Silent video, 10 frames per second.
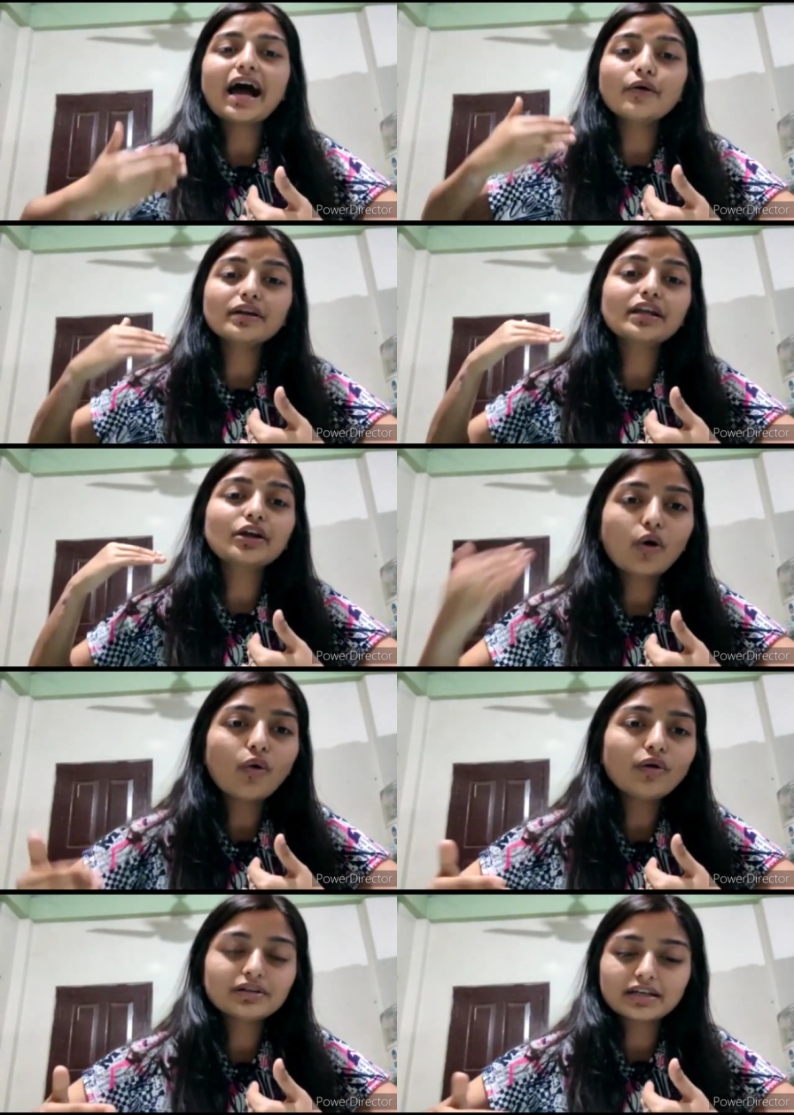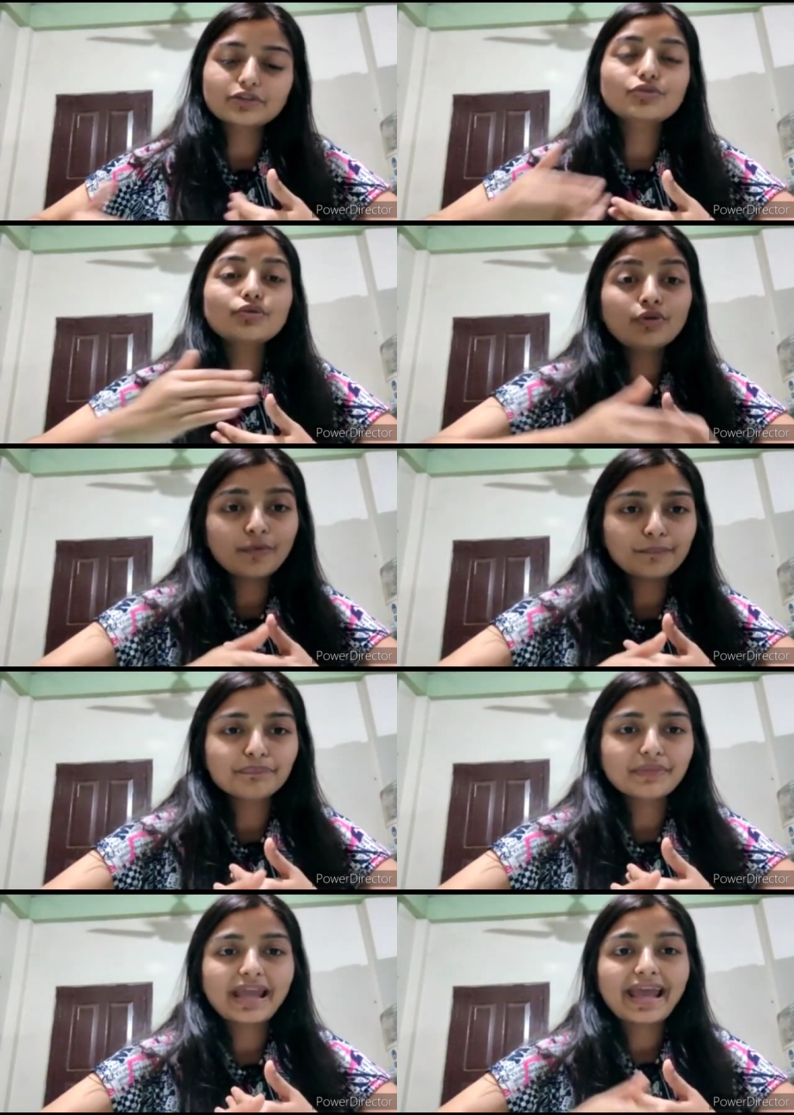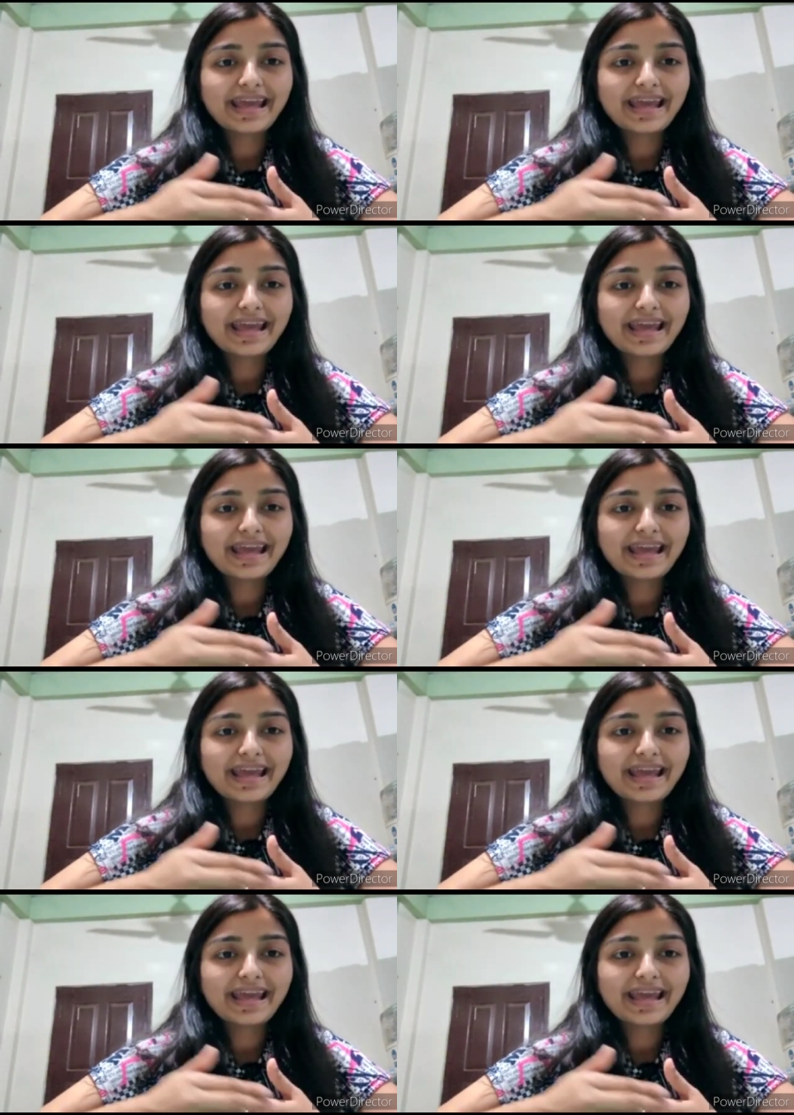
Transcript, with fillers: out and he called through whom